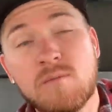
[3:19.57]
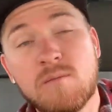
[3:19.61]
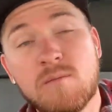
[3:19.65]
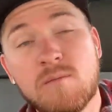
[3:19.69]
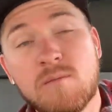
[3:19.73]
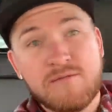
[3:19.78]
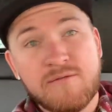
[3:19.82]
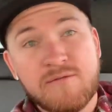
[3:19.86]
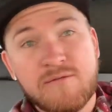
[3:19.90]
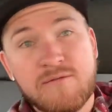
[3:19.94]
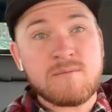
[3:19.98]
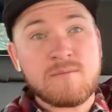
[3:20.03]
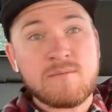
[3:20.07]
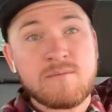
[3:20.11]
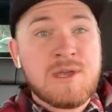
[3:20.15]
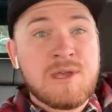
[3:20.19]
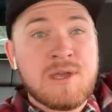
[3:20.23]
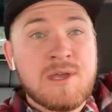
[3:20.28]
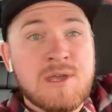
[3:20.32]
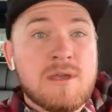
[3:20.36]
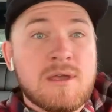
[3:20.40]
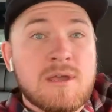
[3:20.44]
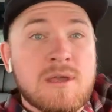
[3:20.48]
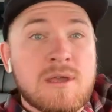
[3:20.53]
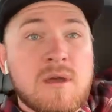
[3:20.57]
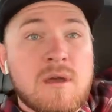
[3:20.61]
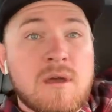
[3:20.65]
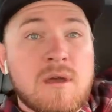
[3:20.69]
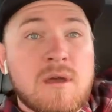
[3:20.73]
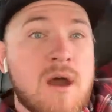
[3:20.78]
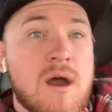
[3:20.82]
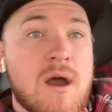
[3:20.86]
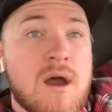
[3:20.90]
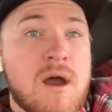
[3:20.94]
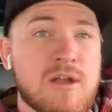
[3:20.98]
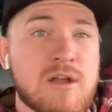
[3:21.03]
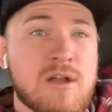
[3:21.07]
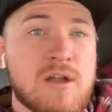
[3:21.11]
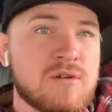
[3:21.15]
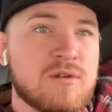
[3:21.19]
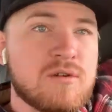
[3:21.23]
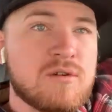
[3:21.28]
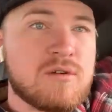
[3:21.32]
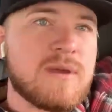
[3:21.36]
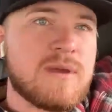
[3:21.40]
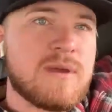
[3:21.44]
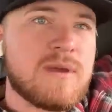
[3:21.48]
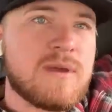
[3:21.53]
but for me,
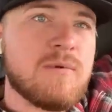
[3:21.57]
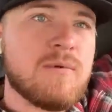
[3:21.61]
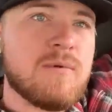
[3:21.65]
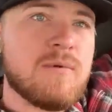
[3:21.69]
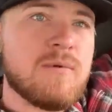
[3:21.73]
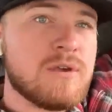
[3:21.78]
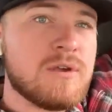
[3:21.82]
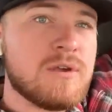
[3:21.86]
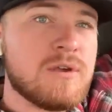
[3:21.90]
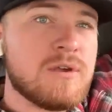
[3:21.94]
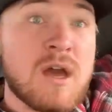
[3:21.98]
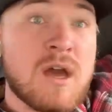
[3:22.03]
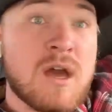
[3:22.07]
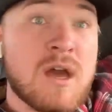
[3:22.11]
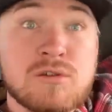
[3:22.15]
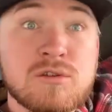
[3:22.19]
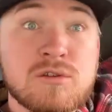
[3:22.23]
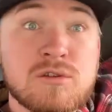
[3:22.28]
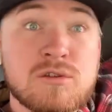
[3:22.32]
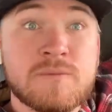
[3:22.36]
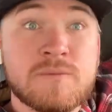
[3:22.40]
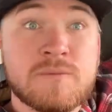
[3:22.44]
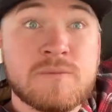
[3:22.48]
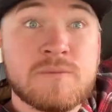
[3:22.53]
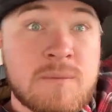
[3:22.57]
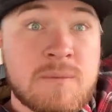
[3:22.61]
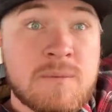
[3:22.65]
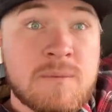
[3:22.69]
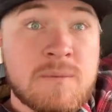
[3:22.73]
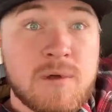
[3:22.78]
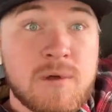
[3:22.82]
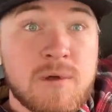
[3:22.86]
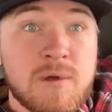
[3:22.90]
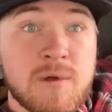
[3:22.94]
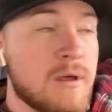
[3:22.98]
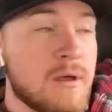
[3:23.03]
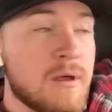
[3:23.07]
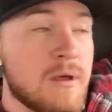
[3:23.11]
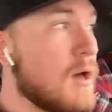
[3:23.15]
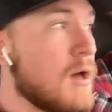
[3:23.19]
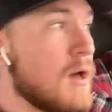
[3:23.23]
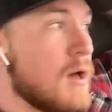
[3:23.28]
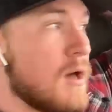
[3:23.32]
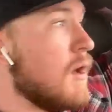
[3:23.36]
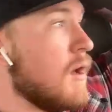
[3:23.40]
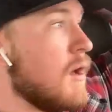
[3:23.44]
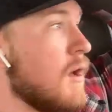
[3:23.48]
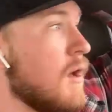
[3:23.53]
100 people is 100 people.
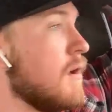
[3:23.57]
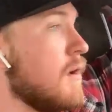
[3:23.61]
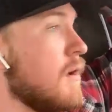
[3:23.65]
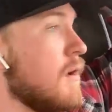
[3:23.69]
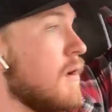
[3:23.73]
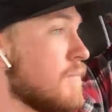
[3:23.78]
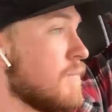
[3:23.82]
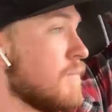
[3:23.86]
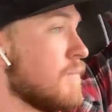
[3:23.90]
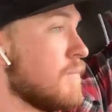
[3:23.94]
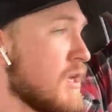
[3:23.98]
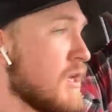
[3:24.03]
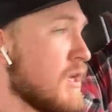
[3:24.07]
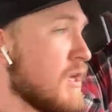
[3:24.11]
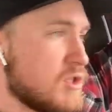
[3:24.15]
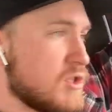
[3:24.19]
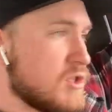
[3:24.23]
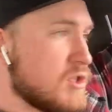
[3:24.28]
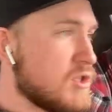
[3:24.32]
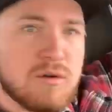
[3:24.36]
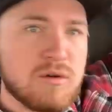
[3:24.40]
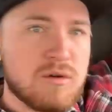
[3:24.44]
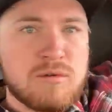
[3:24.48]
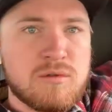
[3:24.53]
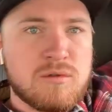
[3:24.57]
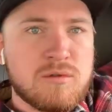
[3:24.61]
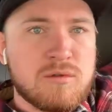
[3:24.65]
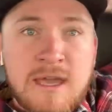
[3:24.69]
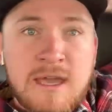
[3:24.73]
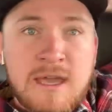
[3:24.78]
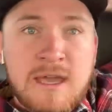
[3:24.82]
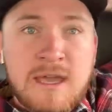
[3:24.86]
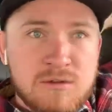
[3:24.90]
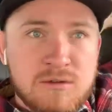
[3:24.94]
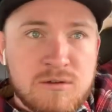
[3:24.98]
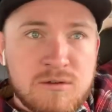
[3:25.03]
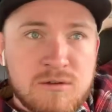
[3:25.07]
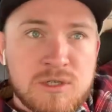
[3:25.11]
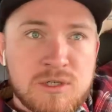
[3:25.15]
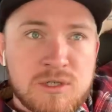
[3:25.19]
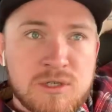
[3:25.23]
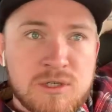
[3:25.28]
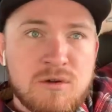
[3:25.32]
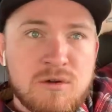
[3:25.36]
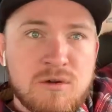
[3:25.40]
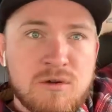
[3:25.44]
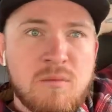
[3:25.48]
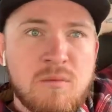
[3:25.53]
So thank you
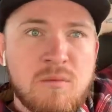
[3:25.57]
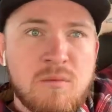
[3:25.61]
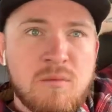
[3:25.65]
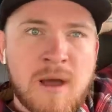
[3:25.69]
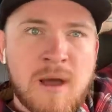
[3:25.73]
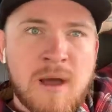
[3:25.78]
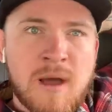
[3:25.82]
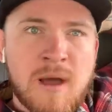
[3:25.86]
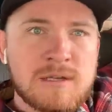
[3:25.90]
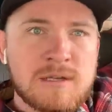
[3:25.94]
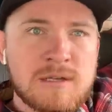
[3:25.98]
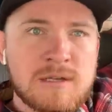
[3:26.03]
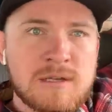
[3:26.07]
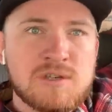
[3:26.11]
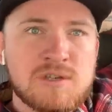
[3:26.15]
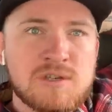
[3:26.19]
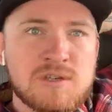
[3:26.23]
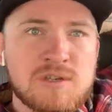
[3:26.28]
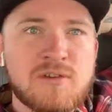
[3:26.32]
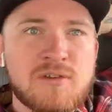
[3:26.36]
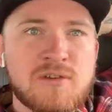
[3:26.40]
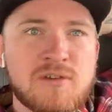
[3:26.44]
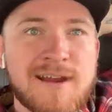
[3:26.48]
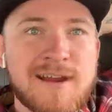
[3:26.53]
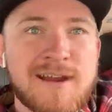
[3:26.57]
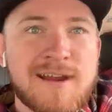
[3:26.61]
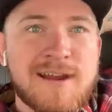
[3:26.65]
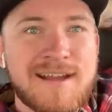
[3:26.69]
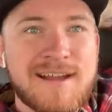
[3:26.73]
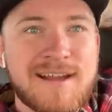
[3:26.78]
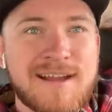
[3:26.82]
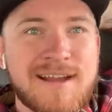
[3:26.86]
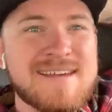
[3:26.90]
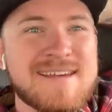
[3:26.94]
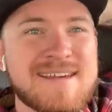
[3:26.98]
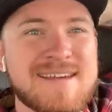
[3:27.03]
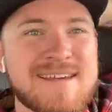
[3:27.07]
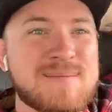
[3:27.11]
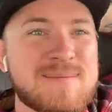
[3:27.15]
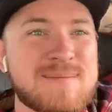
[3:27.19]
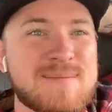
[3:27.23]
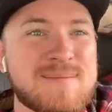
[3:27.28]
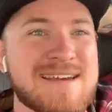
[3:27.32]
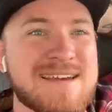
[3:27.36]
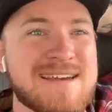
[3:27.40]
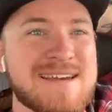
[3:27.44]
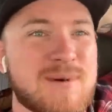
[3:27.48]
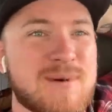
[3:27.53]
so much for
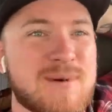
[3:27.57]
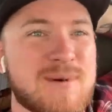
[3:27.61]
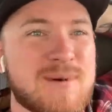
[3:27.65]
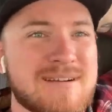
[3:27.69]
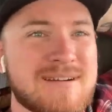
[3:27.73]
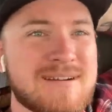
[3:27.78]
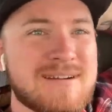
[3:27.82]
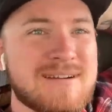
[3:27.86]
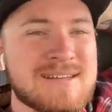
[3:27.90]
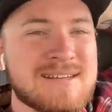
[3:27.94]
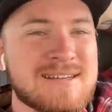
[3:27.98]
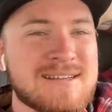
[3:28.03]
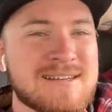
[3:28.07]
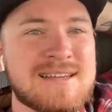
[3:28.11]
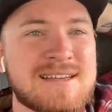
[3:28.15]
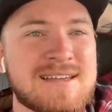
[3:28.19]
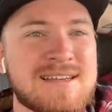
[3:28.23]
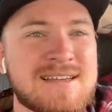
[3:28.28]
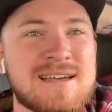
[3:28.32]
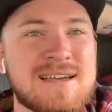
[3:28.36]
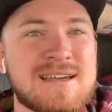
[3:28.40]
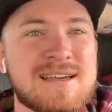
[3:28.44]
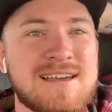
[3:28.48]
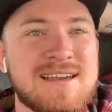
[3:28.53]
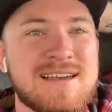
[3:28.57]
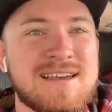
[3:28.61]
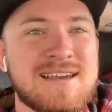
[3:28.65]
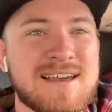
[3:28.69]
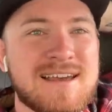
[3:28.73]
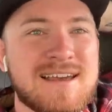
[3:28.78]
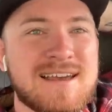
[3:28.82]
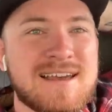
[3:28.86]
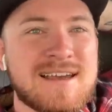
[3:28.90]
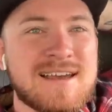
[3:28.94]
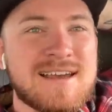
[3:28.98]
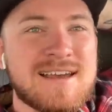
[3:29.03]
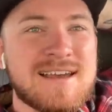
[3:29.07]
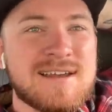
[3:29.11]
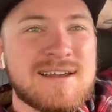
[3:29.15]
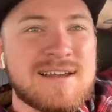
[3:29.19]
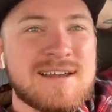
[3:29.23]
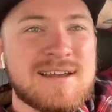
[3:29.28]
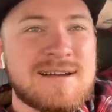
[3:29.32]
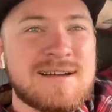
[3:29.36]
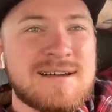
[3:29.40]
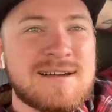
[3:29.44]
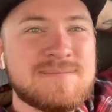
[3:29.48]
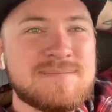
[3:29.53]
being a part of this thing. And
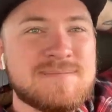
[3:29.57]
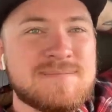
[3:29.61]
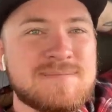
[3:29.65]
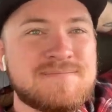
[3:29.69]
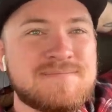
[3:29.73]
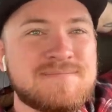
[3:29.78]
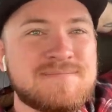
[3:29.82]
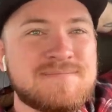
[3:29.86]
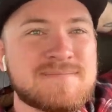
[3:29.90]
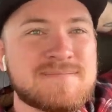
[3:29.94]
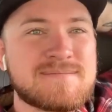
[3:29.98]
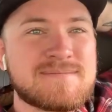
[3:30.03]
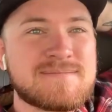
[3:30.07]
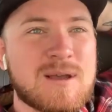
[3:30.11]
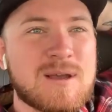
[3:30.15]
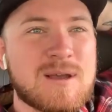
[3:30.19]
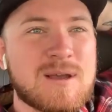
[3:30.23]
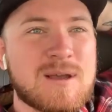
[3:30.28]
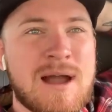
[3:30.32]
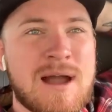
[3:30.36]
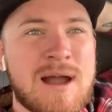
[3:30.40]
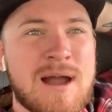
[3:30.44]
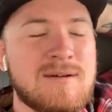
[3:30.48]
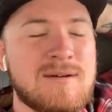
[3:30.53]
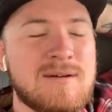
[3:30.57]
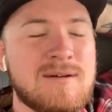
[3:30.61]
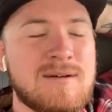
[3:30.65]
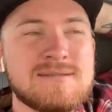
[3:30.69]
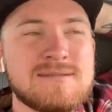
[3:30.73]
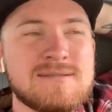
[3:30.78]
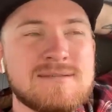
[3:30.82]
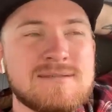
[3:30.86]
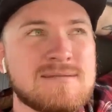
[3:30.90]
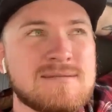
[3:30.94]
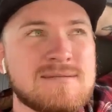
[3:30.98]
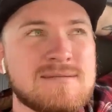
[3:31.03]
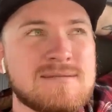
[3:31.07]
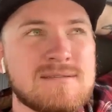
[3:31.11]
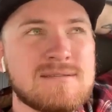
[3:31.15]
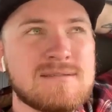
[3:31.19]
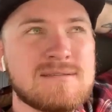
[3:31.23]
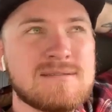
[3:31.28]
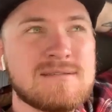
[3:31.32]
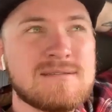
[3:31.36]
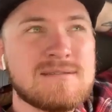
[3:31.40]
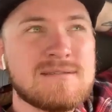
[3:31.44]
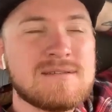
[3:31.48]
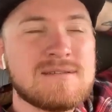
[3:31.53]
wow,
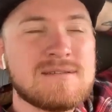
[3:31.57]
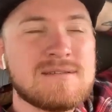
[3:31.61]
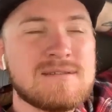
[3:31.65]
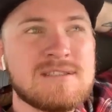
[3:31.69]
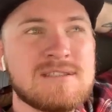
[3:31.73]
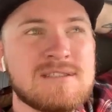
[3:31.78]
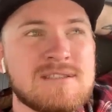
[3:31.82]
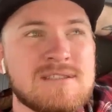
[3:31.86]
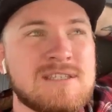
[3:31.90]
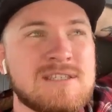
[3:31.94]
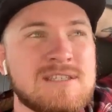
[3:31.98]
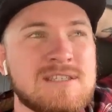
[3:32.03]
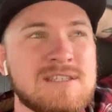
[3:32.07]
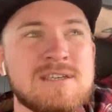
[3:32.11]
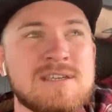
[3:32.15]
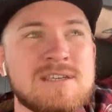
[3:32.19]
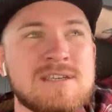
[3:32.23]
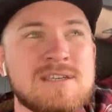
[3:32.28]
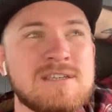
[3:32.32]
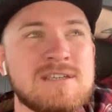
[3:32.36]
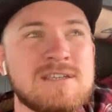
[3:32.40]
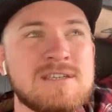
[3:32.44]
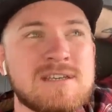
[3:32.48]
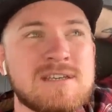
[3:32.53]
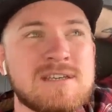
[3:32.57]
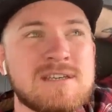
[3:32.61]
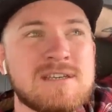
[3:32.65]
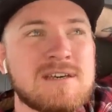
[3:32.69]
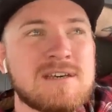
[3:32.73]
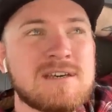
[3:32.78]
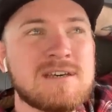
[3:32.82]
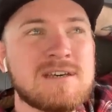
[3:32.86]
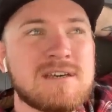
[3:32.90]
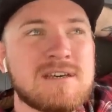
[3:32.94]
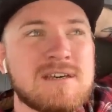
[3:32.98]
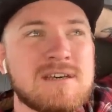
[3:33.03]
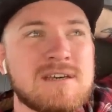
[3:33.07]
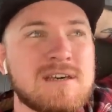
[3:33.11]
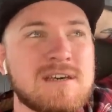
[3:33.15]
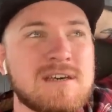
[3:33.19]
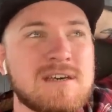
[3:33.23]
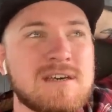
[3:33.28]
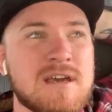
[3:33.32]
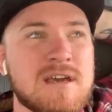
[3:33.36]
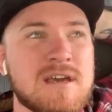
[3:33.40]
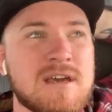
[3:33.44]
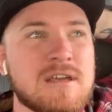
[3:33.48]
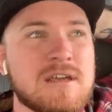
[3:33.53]
sheesh.
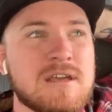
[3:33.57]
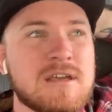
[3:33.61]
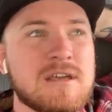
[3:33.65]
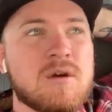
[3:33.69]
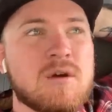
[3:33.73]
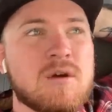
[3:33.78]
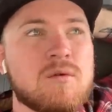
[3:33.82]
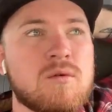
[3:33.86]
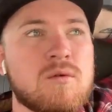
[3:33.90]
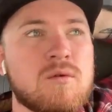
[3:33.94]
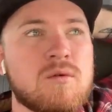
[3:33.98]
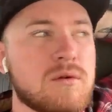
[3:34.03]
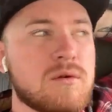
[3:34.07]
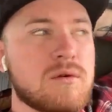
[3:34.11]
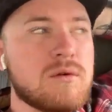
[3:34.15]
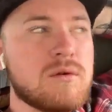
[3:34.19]
You know,